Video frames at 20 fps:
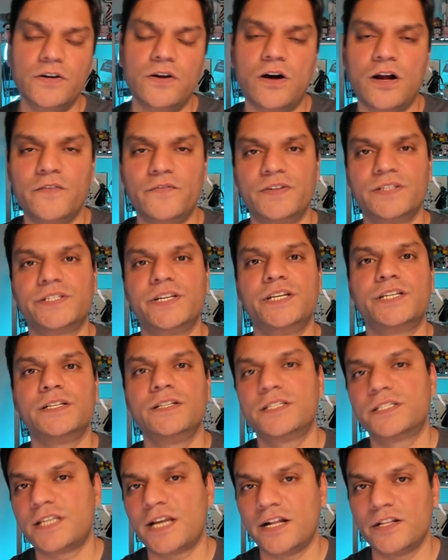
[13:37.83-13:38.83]
conversational
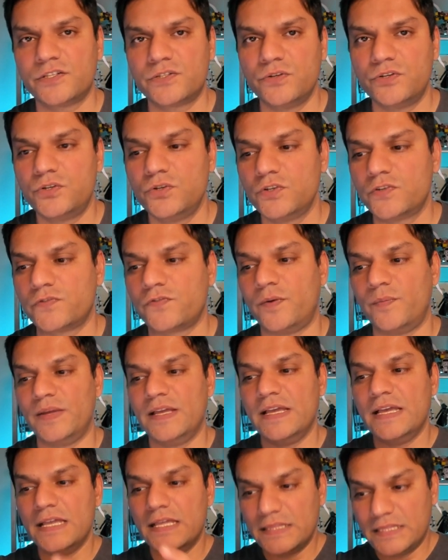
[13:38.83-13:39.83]
styles to choose from.
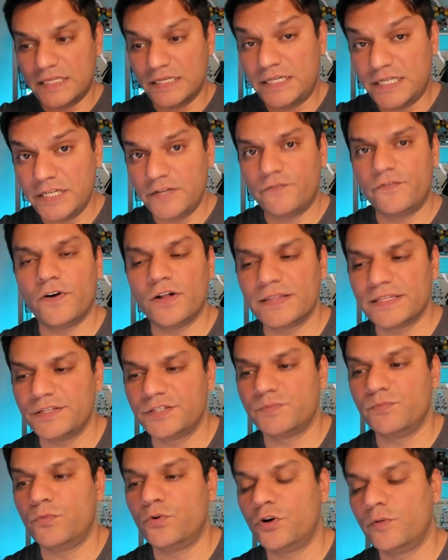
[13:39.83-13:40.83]
The default is
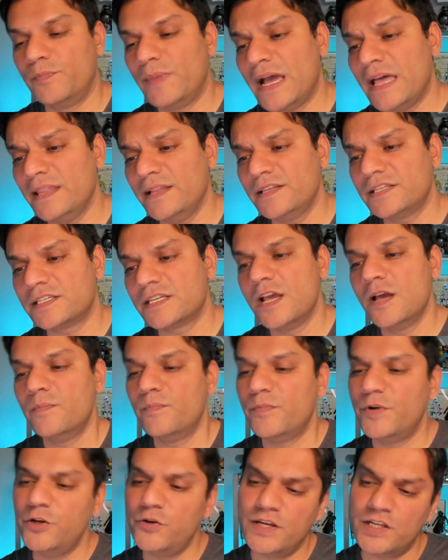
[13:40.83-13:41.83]
more balanced,
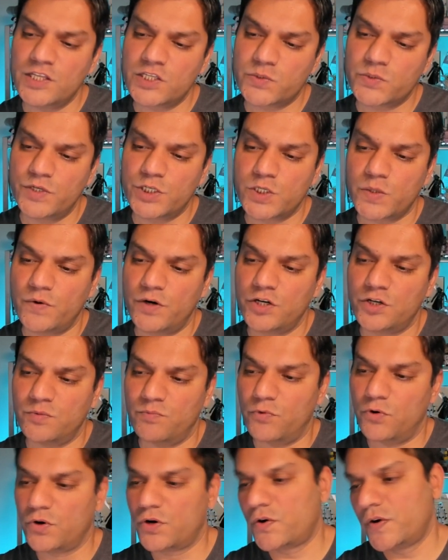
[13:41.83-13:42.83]
but you can switch over to
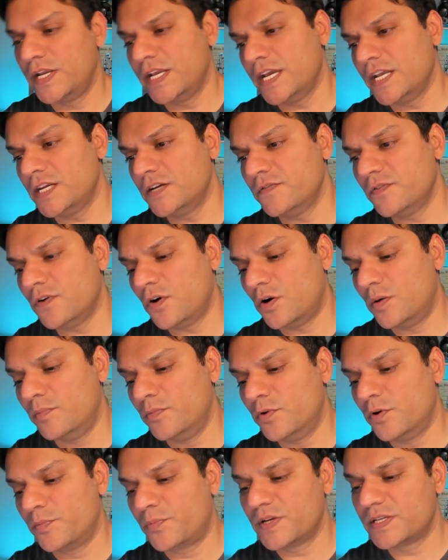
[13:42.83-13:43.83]
more creative or
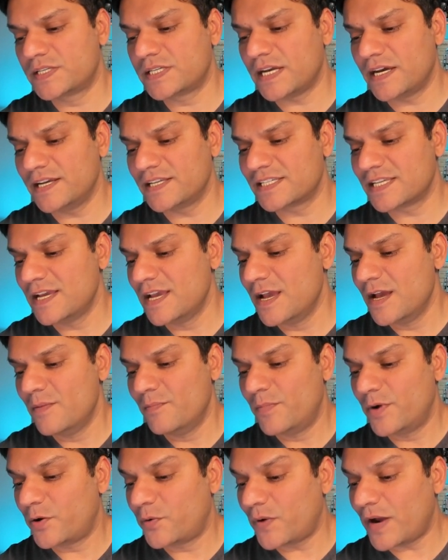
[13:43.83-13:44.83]
more precise.
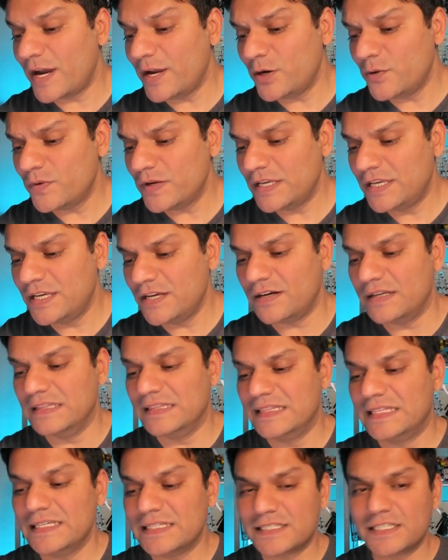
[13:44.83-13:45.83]
But right over here,
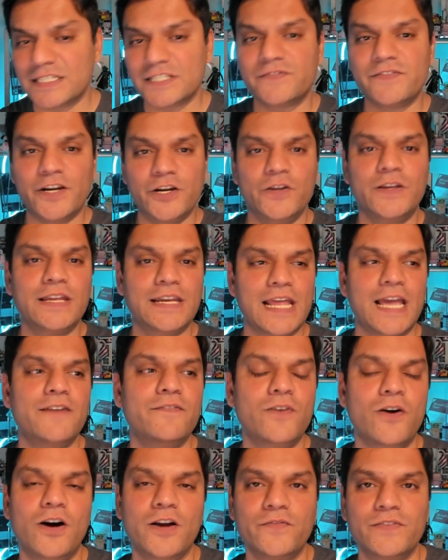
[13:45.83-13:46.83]
this is where you can have
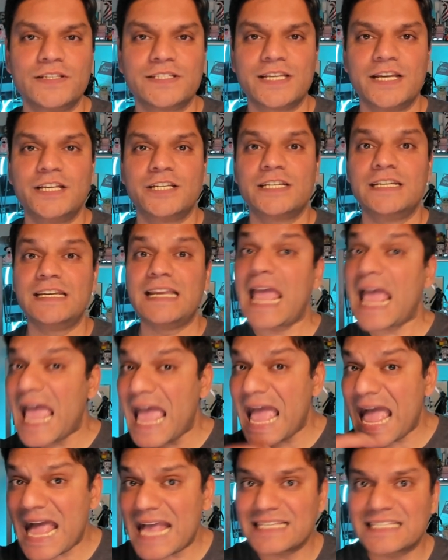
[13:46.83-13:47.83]
conversation
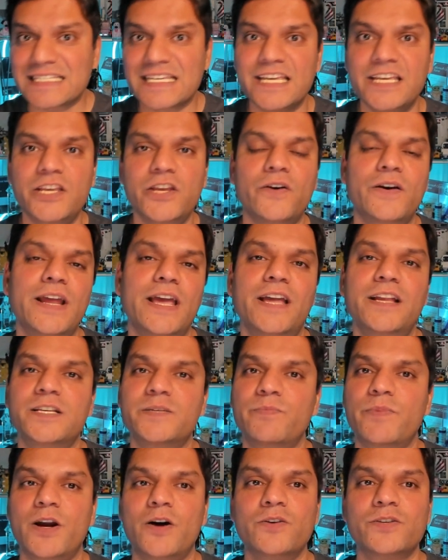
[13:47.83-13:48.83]
asking your Edge
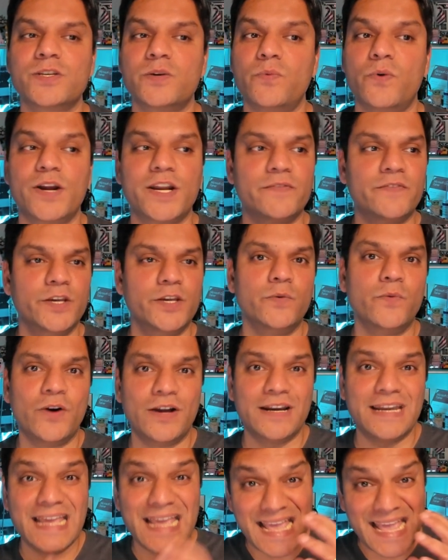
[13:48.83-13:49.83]
browser whatever you want,
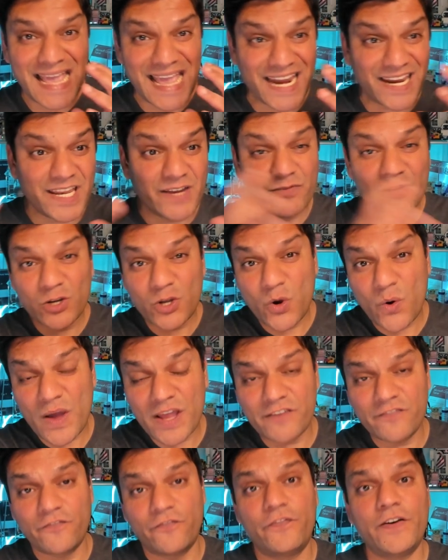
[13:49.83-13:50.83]
and it will go and
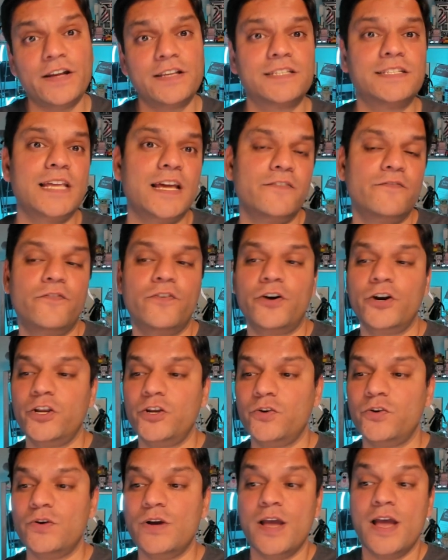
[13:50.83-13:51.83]
fetch that for you.